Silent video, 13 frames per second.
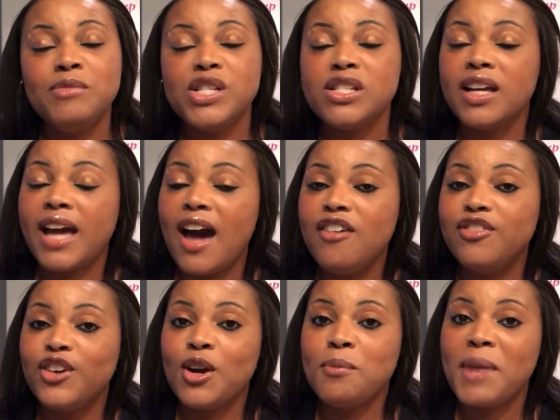just look out
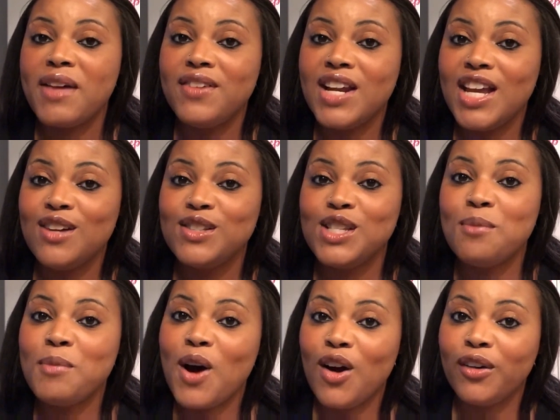for my video
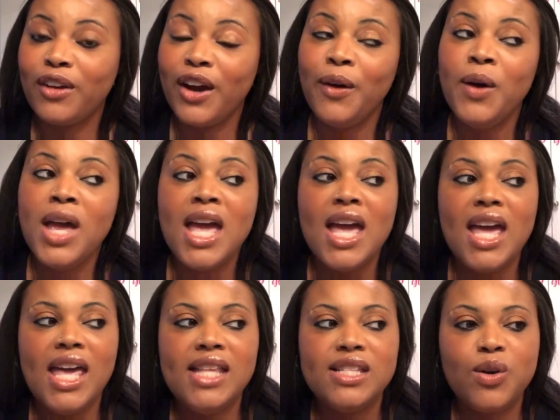tomorrow.
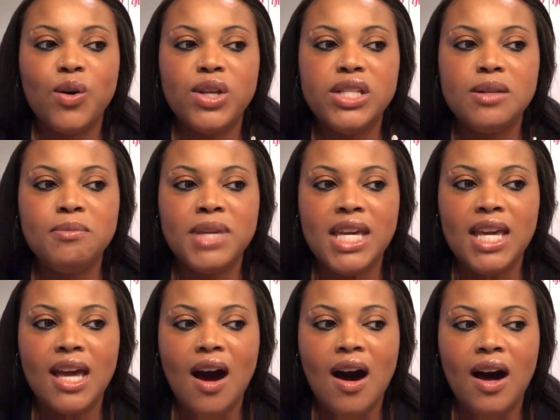It's going to
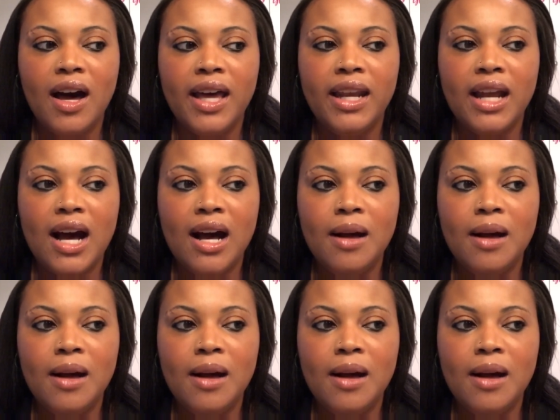be on